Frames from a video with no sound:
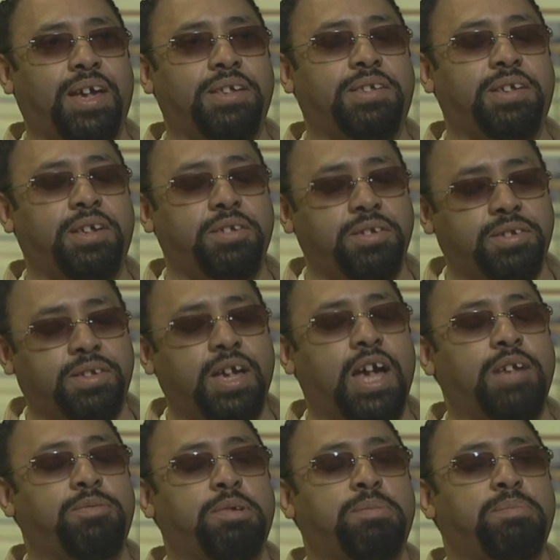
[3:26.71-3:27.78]
I said, you
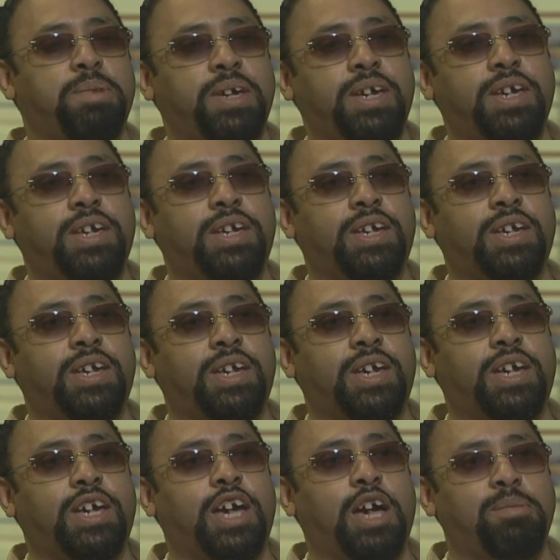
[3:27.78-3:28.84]
sign with me,
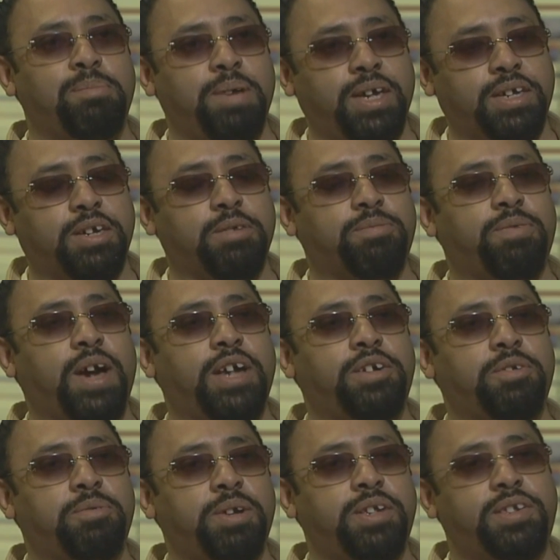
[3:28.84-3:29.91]
I make your
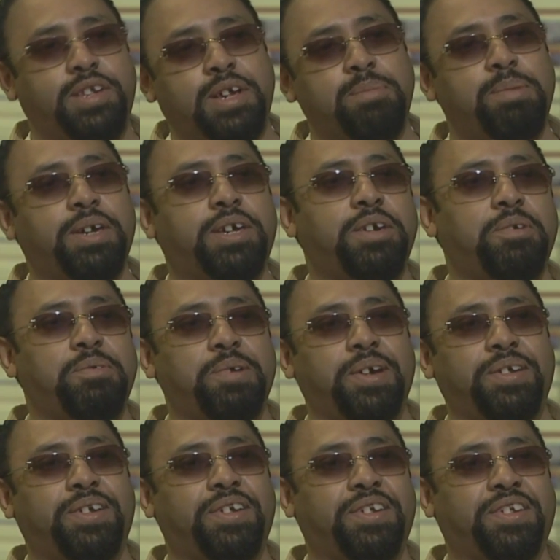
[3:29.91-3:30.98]
fighter rich and I make you
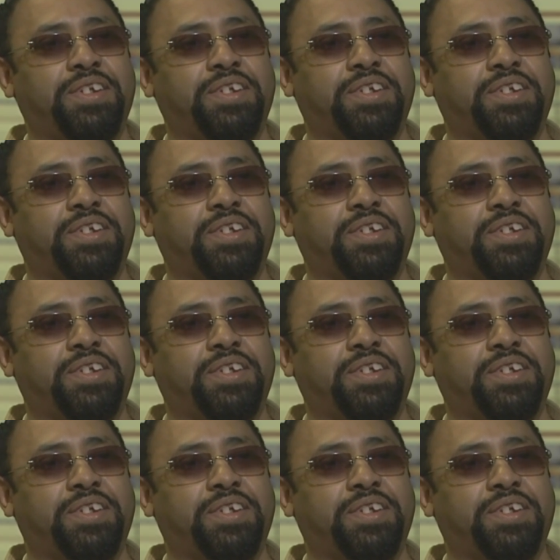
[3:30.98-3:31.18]
rich.